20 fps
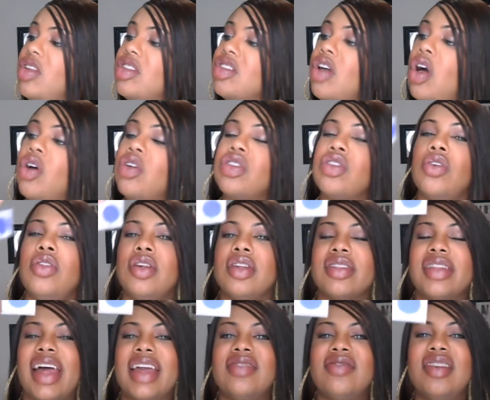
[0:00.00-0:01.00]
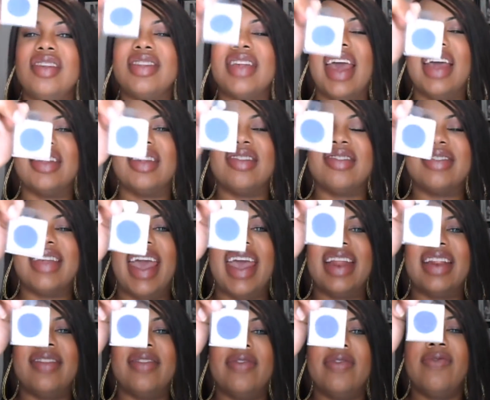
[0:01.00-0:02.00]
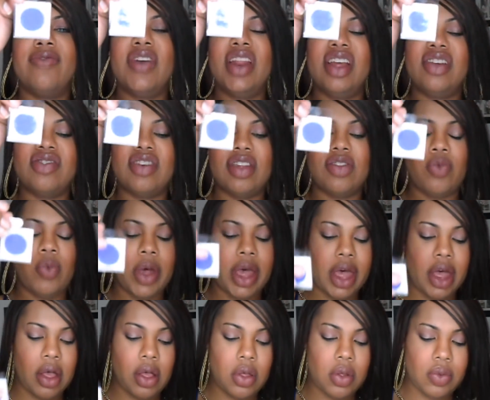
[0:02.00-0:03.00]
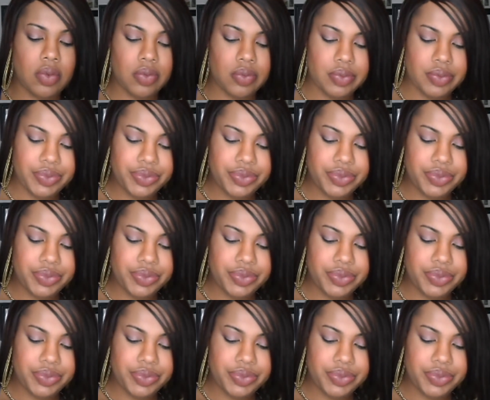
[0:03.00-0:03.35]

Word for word: This also looks like this has a satin finish as well.